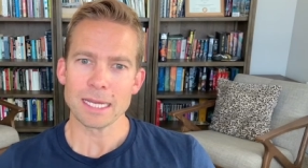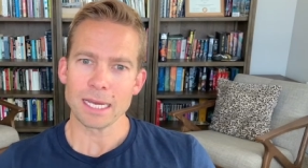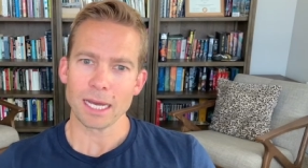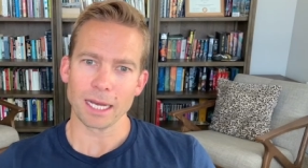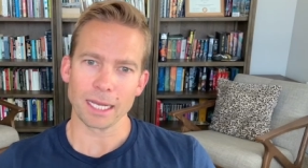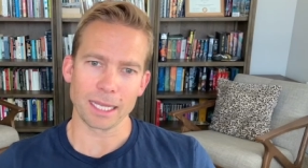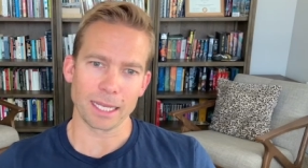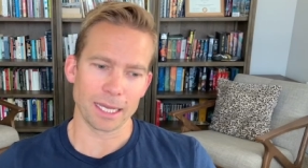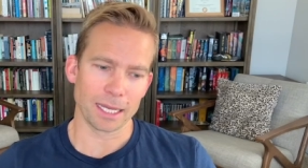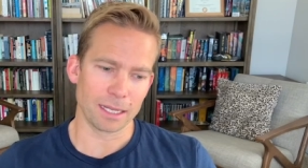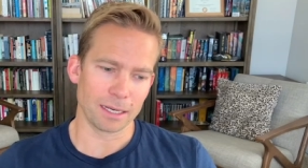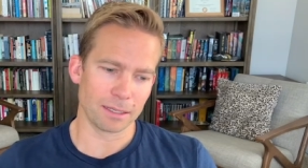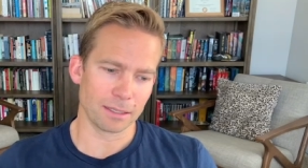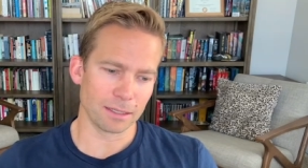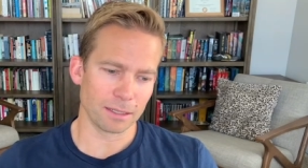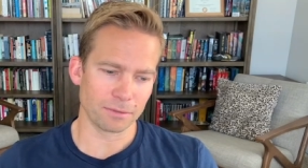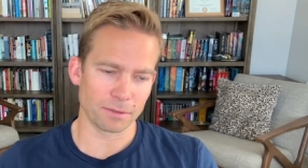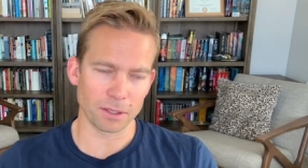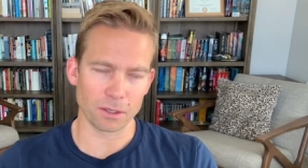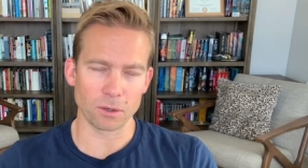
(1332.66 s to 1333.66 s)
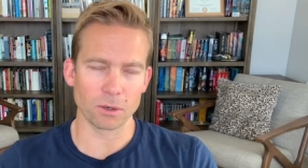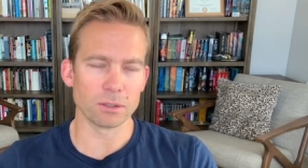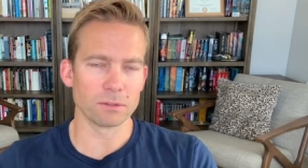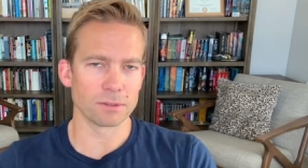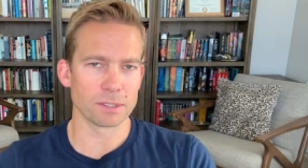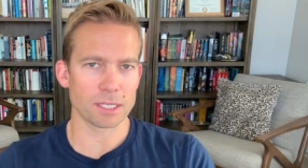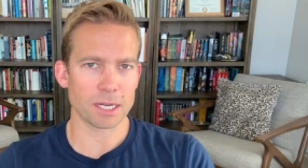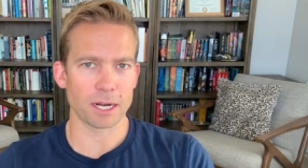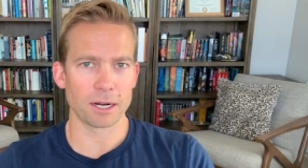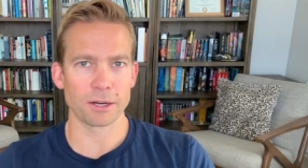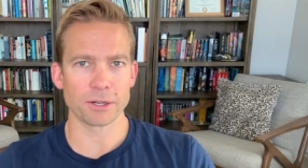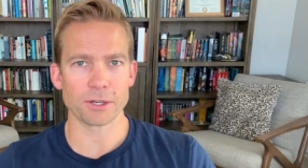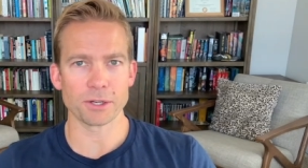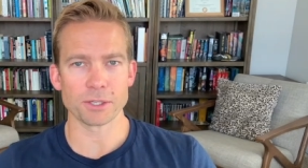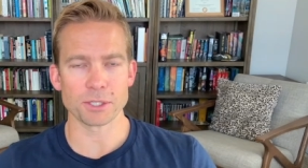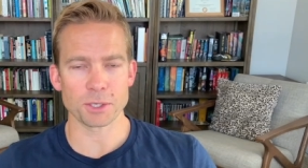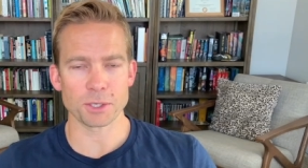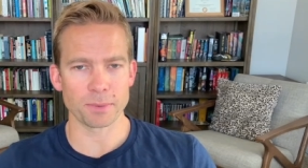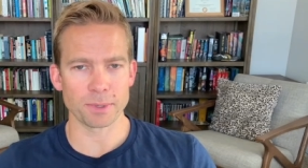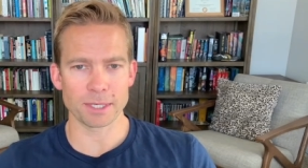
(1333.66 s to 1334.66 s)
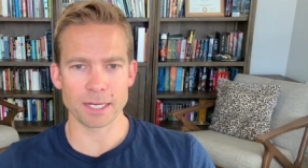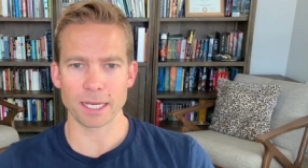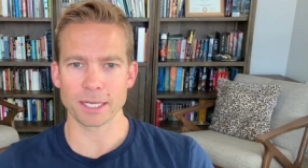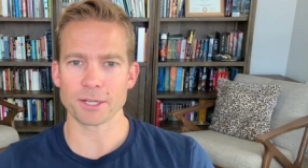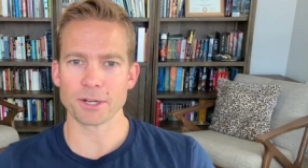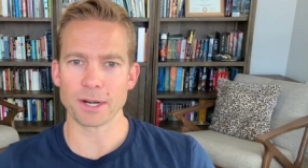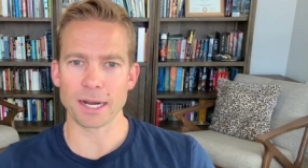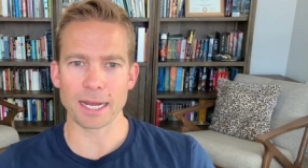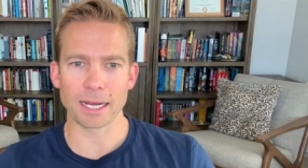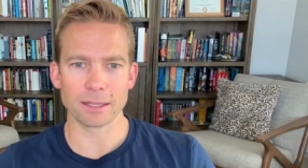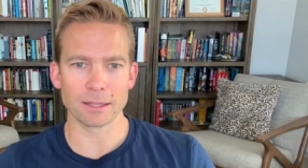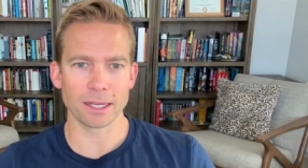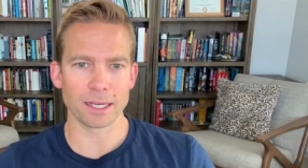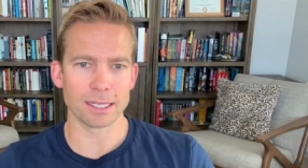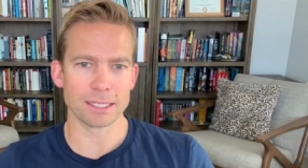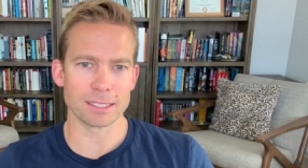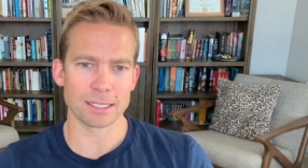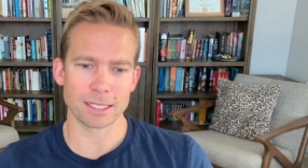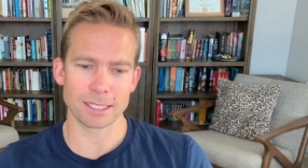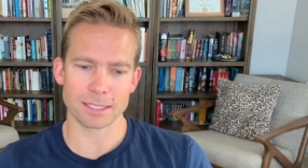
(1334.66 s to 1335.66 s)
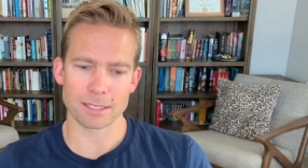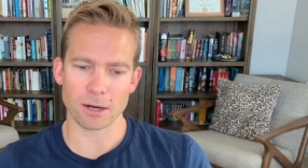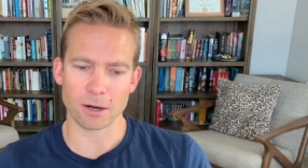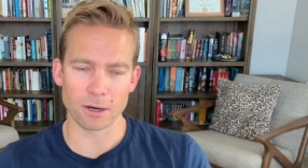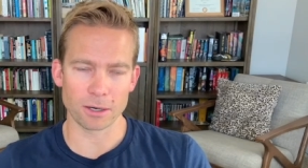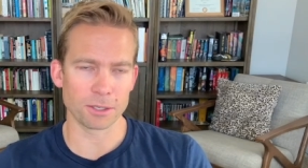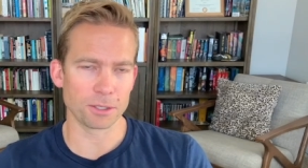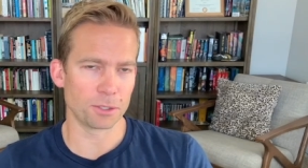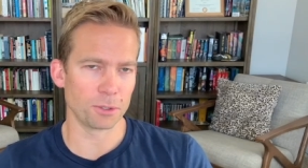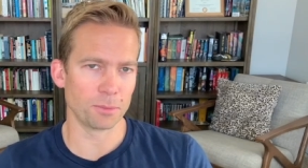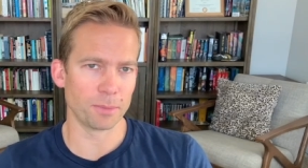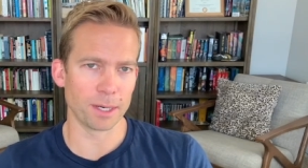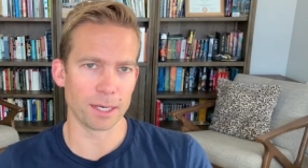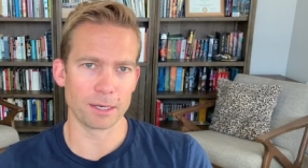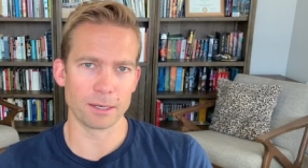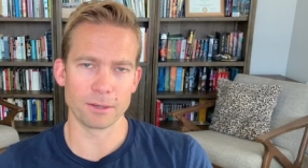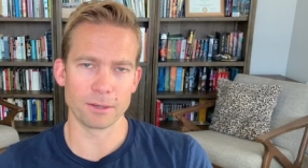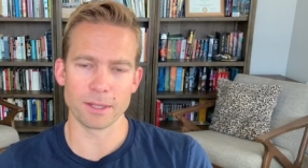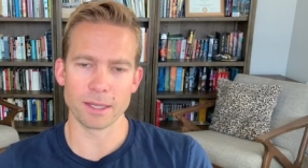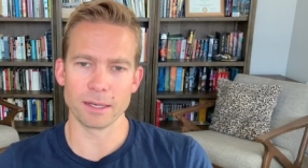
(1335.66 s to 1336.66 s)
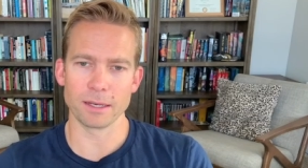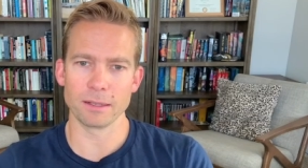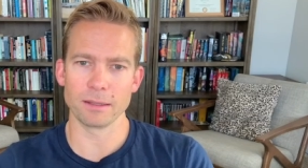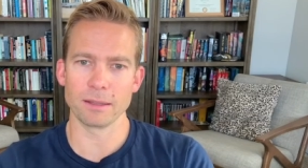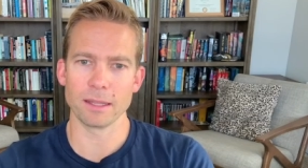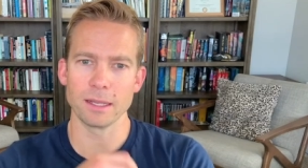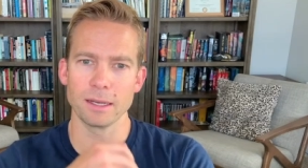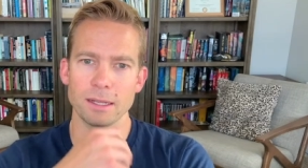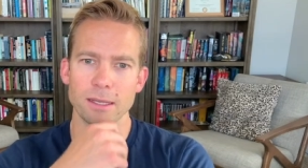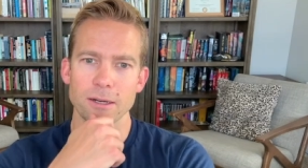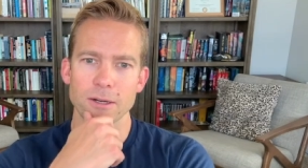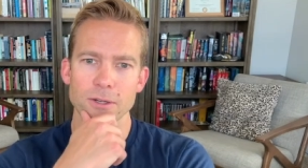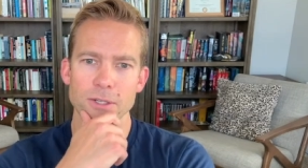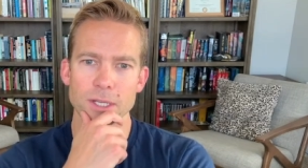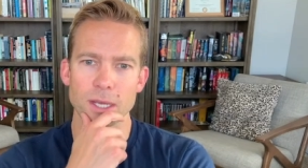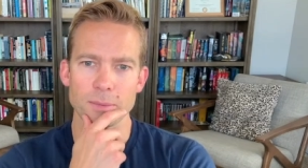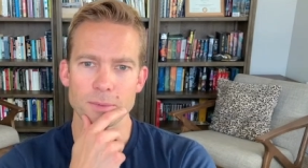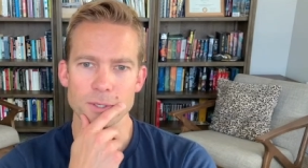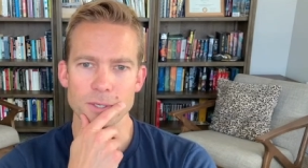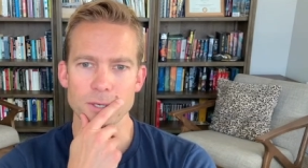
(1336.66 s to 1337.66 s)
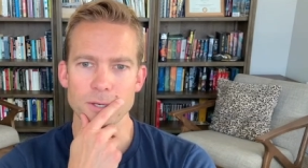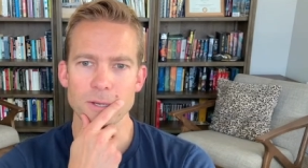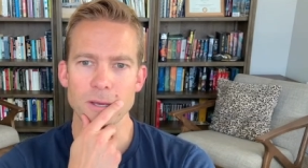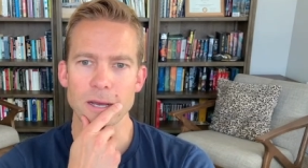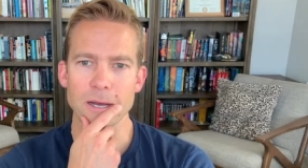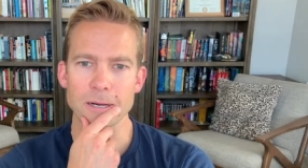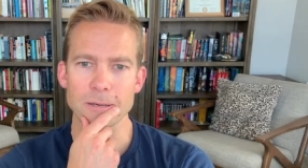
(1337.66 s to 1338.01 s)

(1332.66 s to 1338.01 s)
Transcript: again, if the goal of this character is to protect your allies, it's hard to do better than Interception.